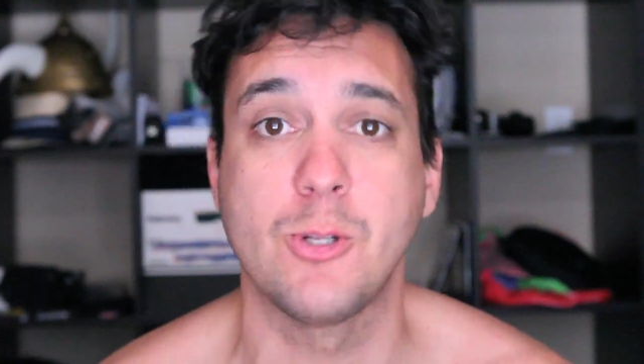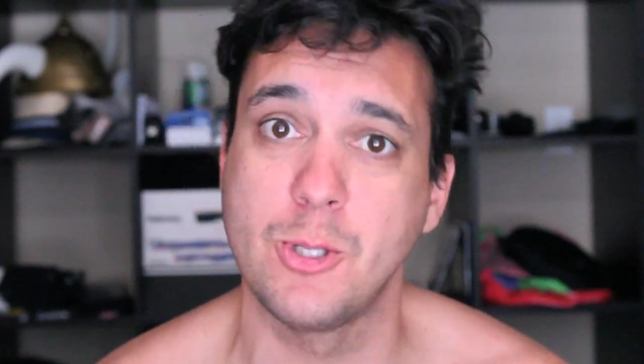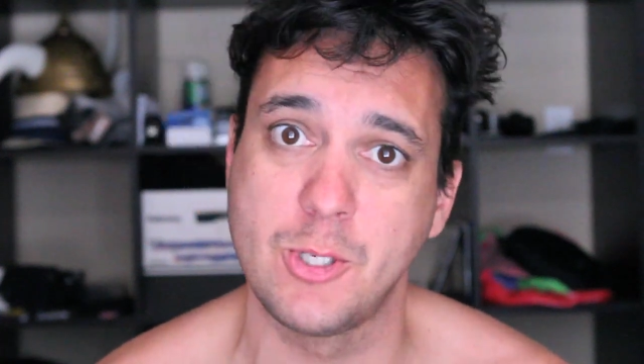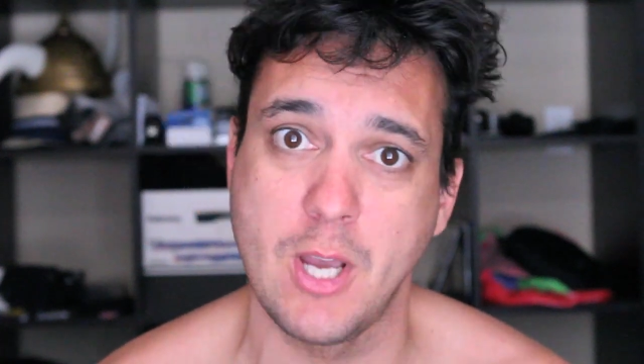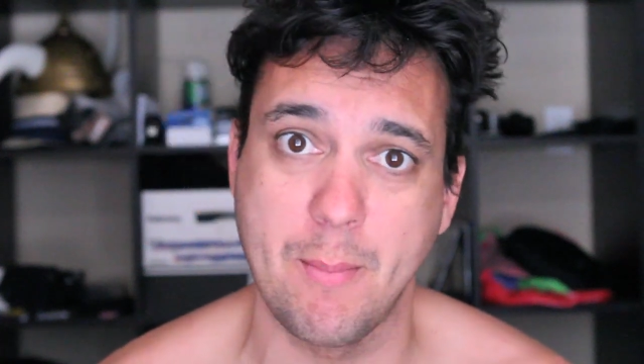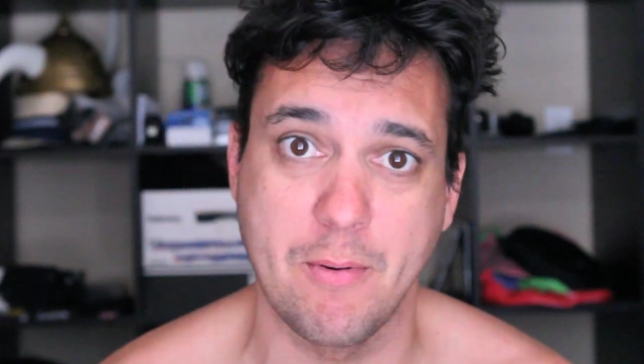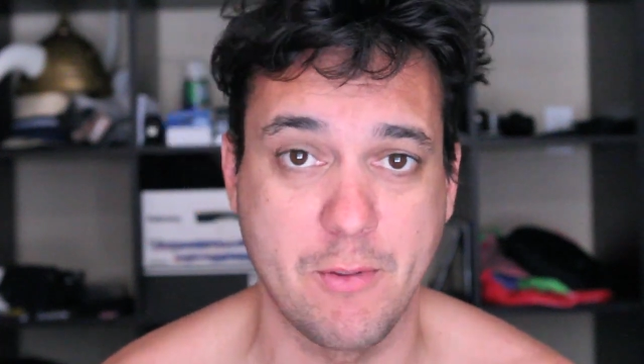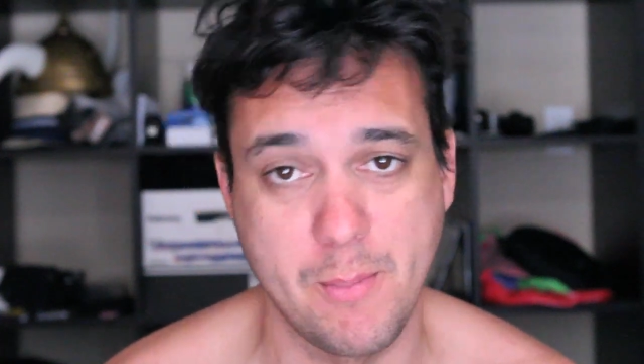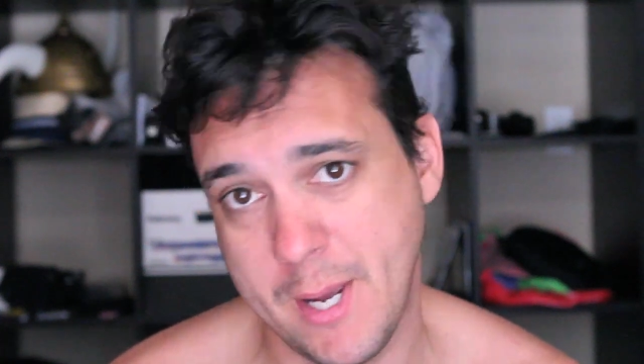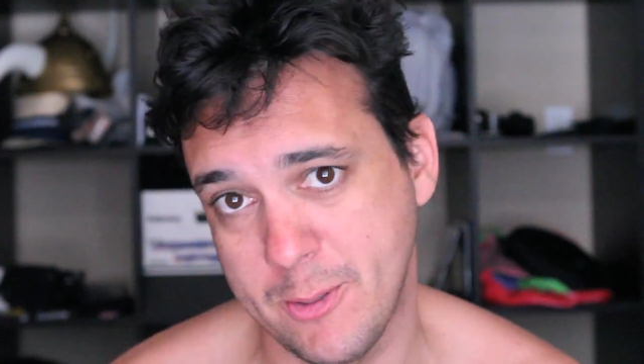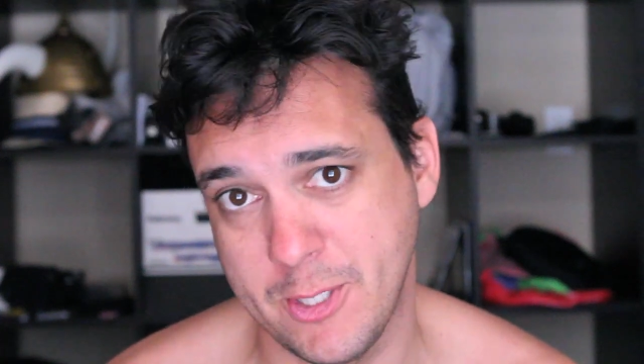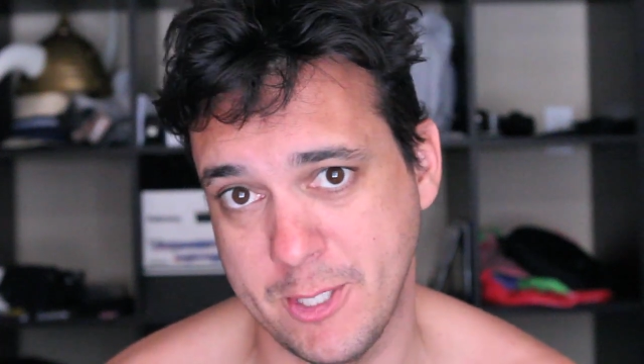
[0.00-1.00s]
the top of the
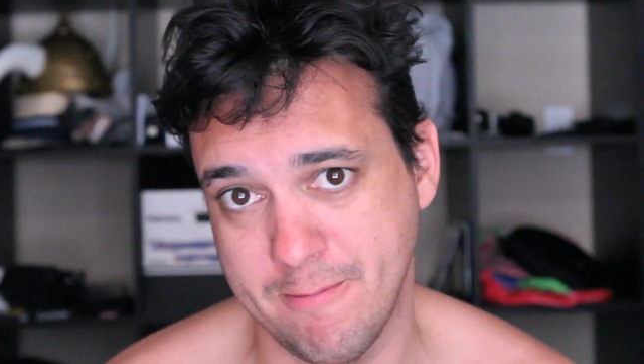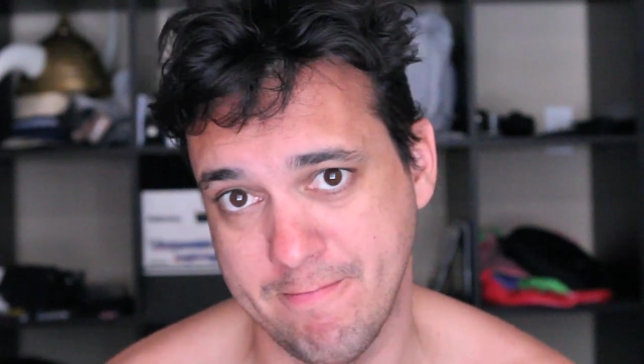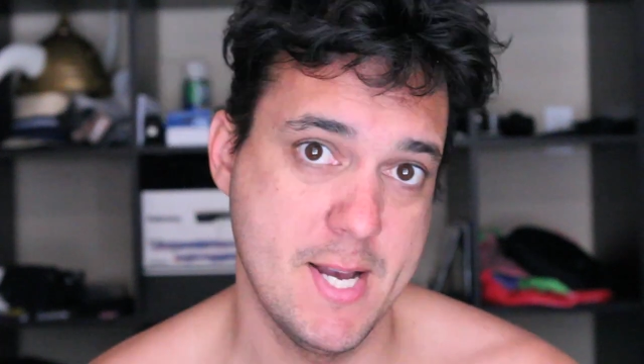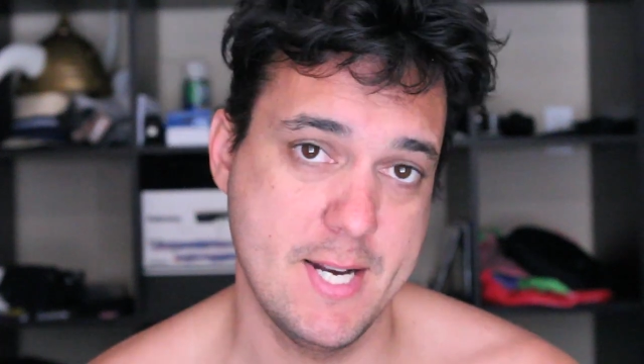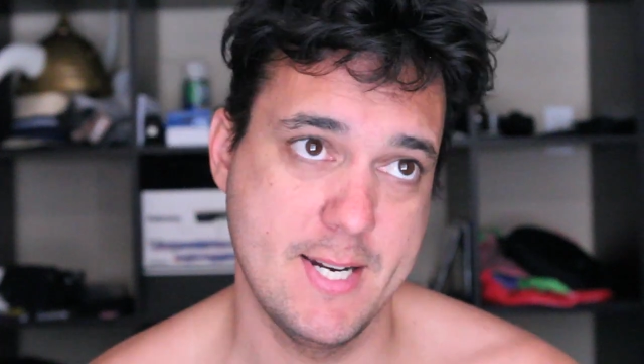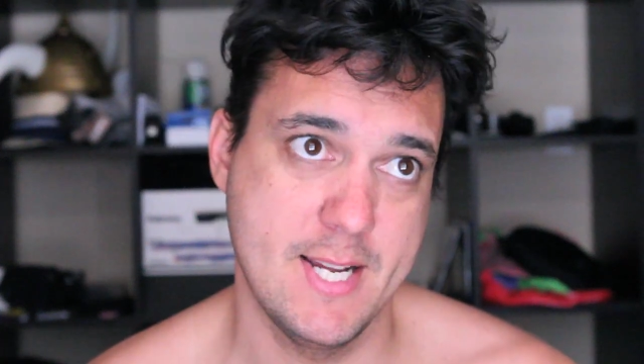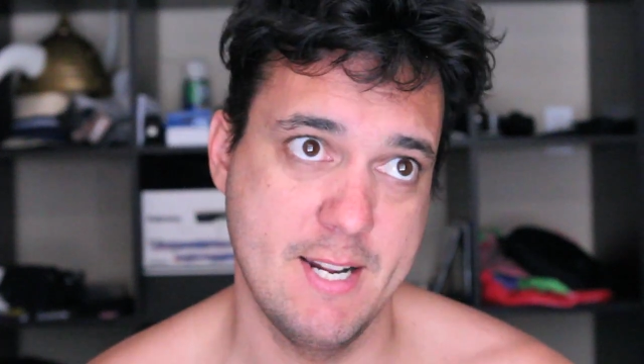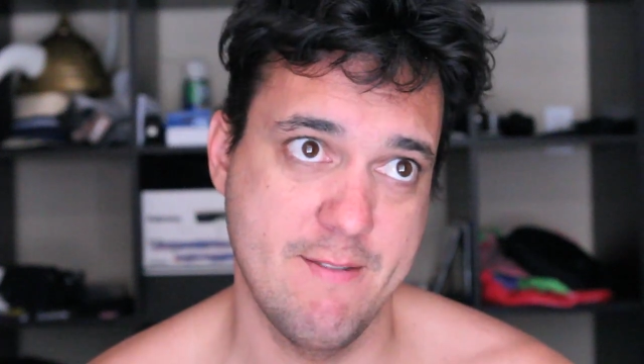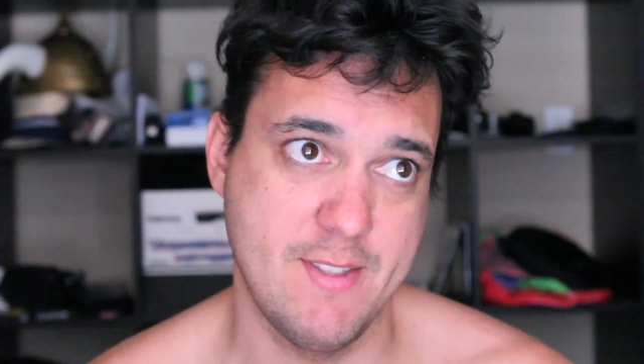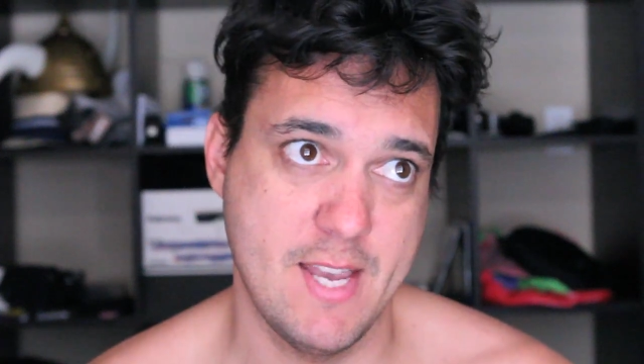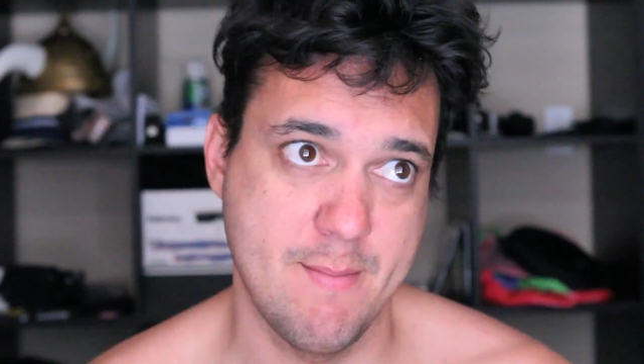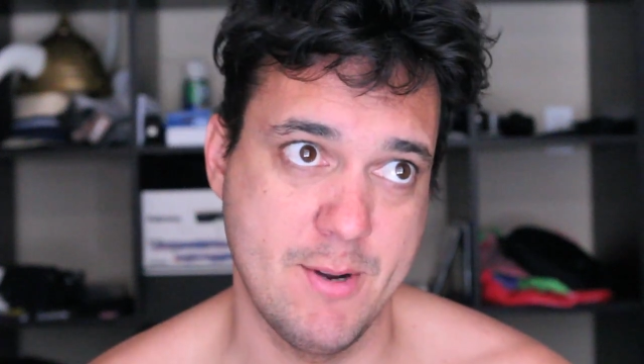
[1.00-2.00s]
mountain, but none of
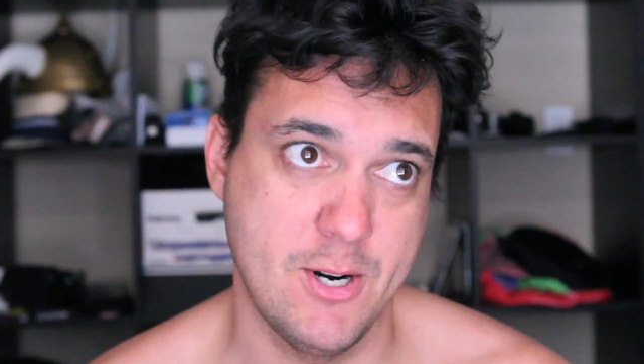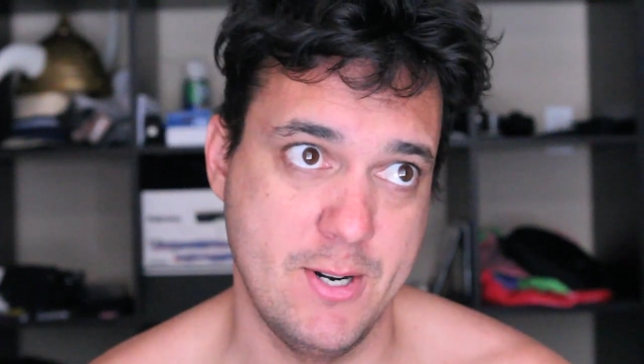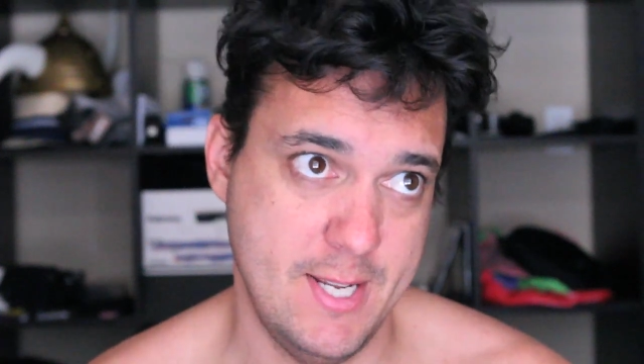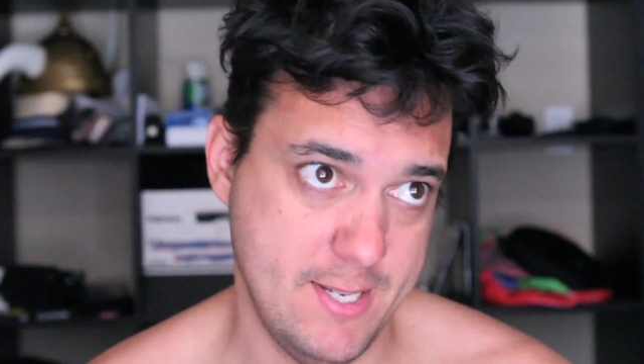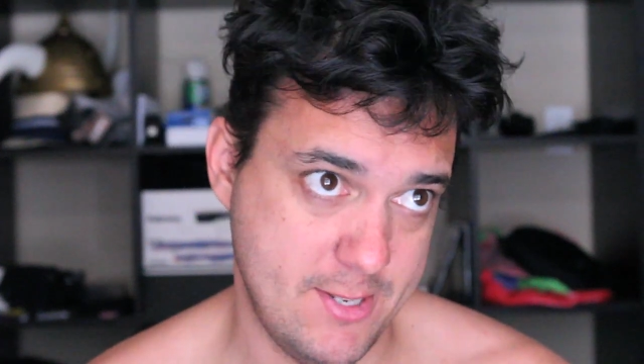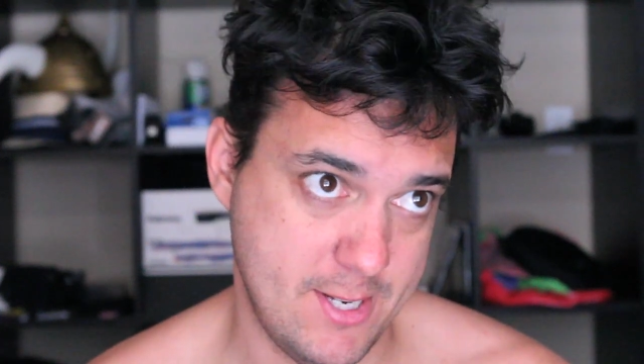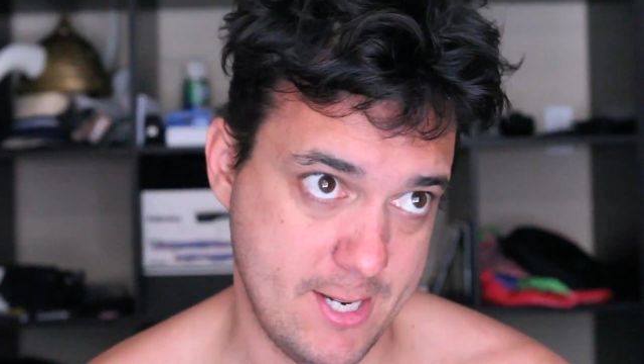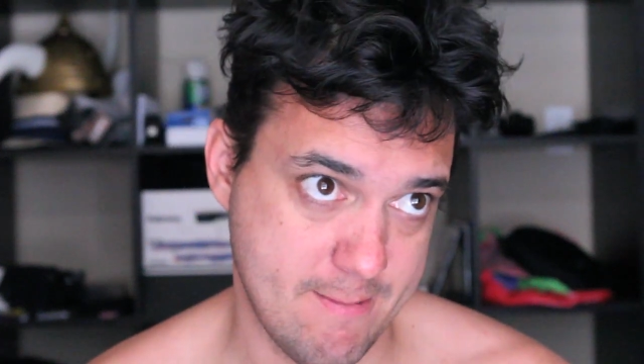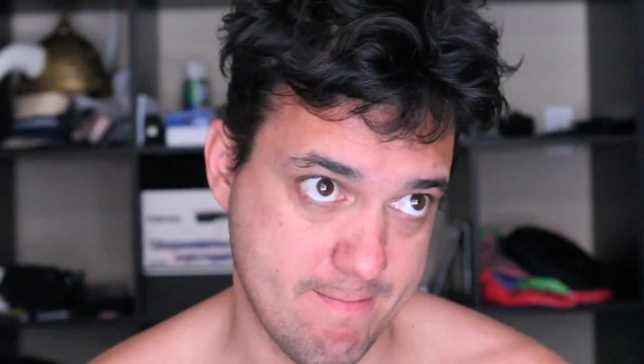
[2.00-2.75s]
them are easy.